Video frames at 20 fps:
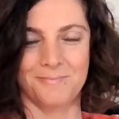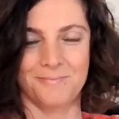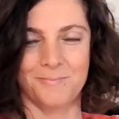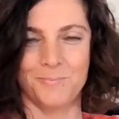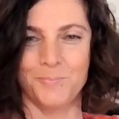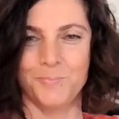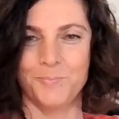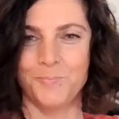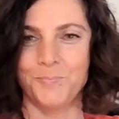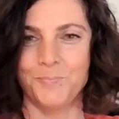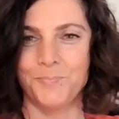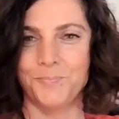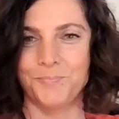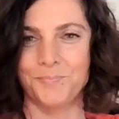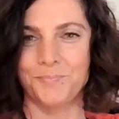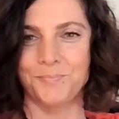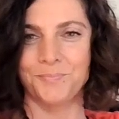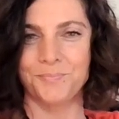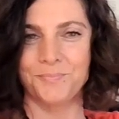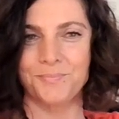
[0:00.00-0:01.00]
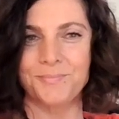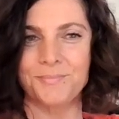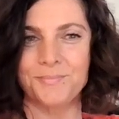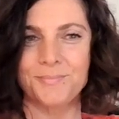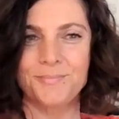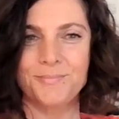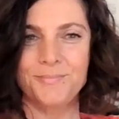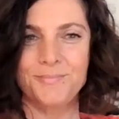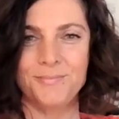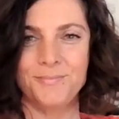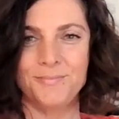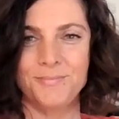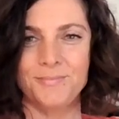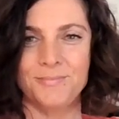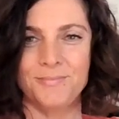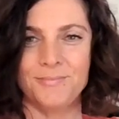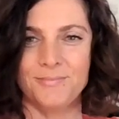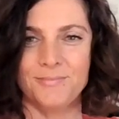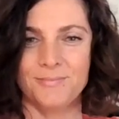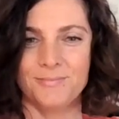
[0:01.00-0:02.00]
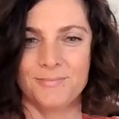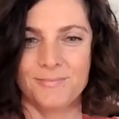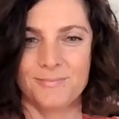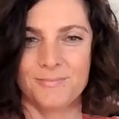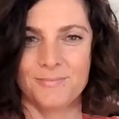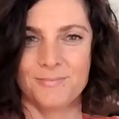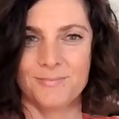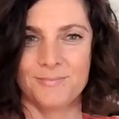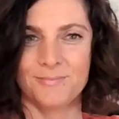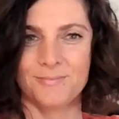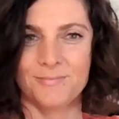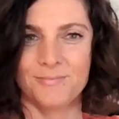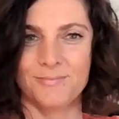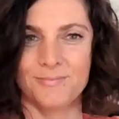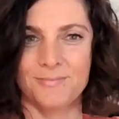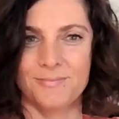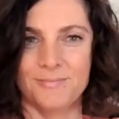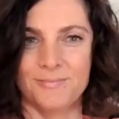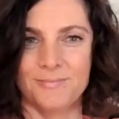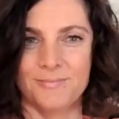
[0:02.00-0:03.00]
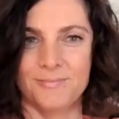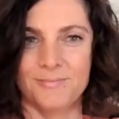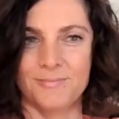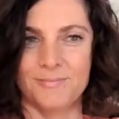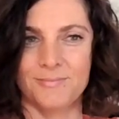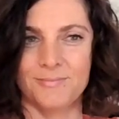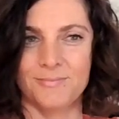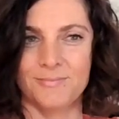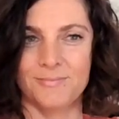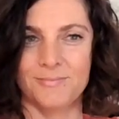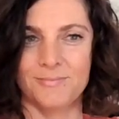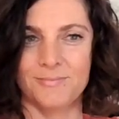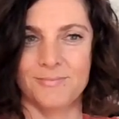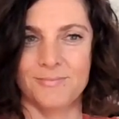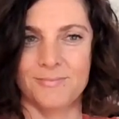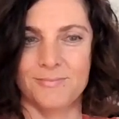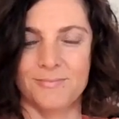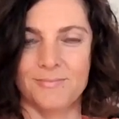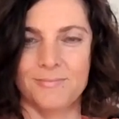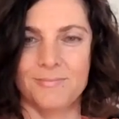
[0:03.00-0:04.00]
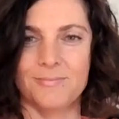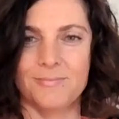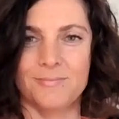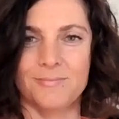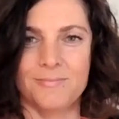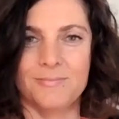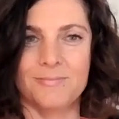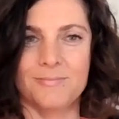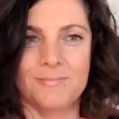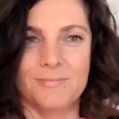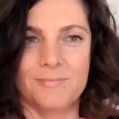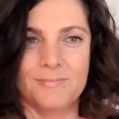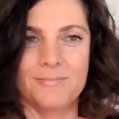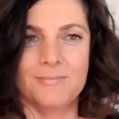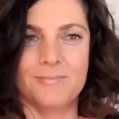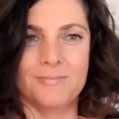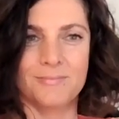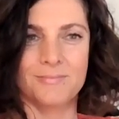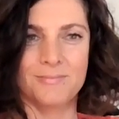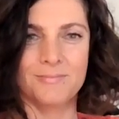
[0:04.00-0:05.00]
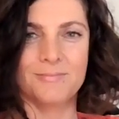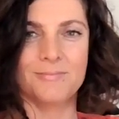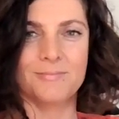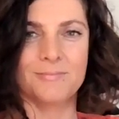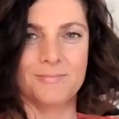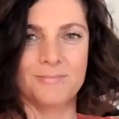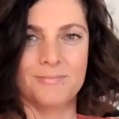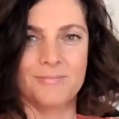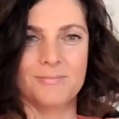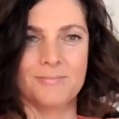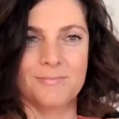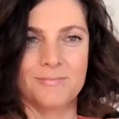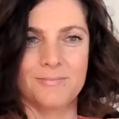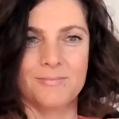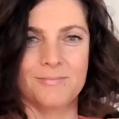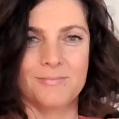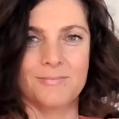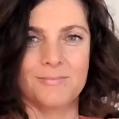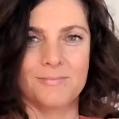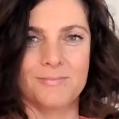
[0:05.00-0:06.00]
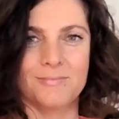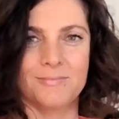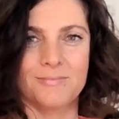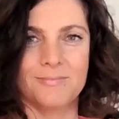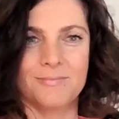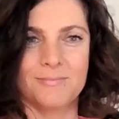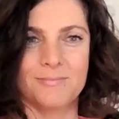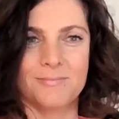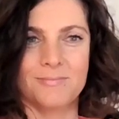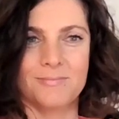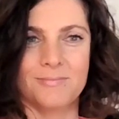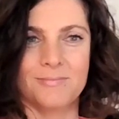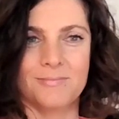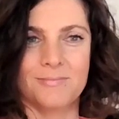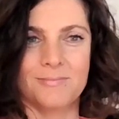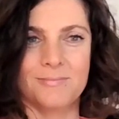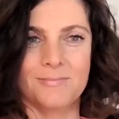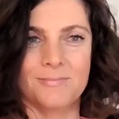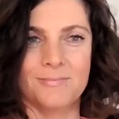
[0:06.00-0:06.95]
(silent)